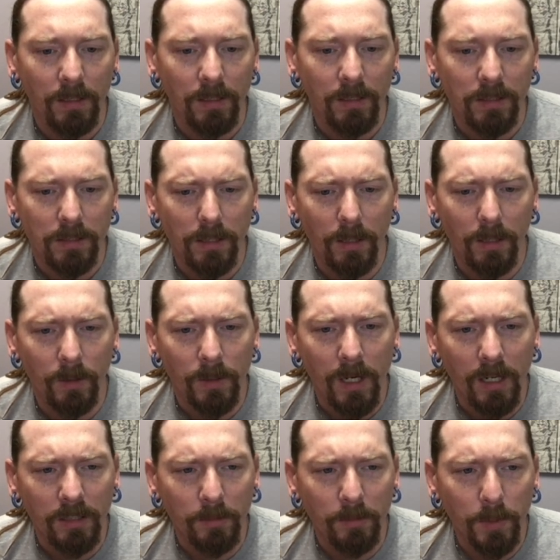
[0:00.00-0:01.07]
So
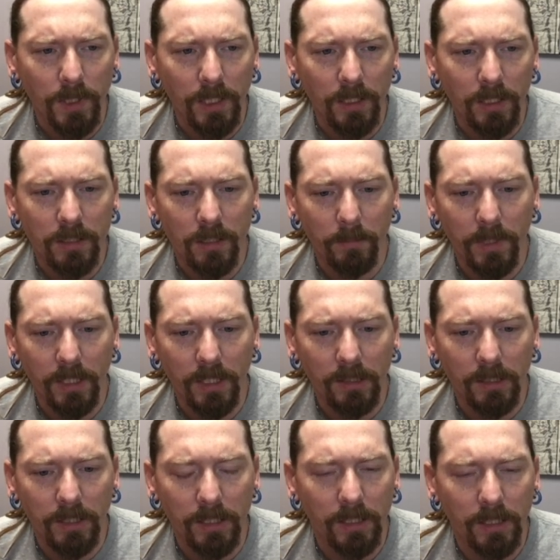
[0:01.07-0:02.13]
contemplating something
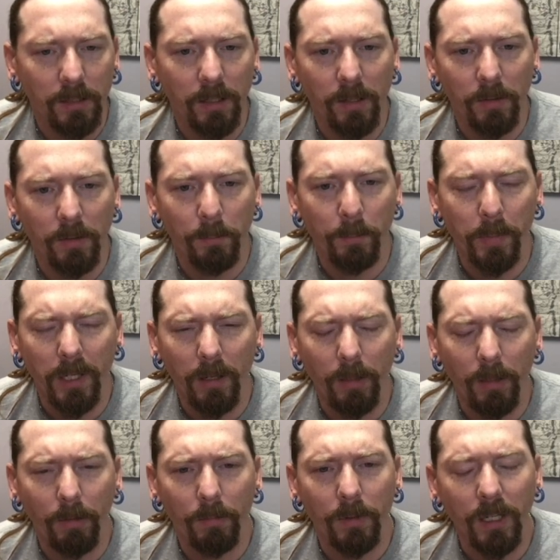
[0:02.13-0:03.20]
like
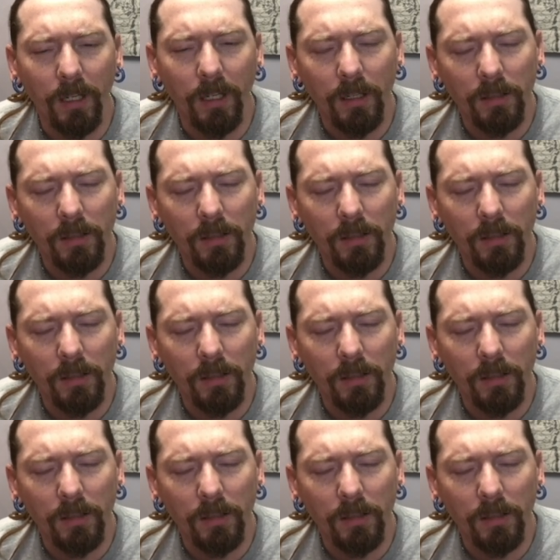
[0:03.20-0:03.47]
b3,